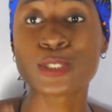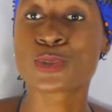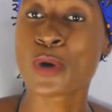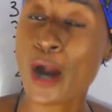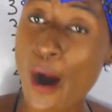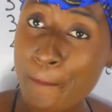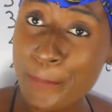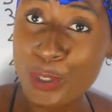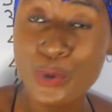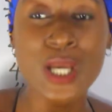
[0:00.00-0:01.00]
It will
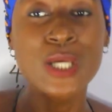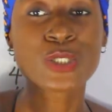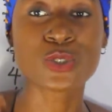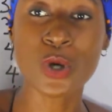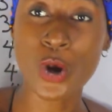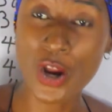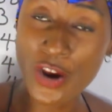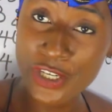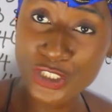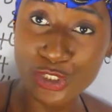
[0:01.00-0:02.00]
help you, it will
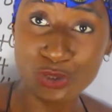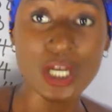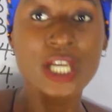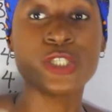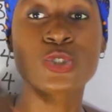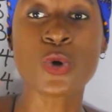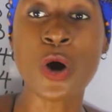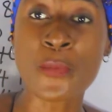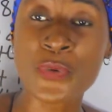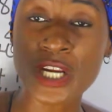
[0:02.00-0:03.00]
encourage you, it
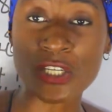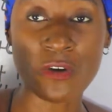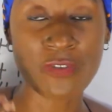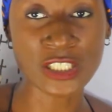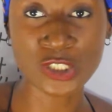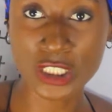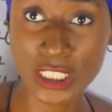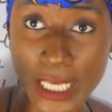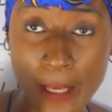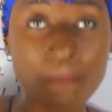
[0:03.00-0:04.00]
will upgrade your
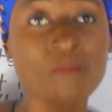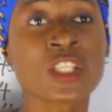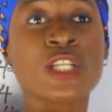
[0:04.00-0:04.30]
fashion game,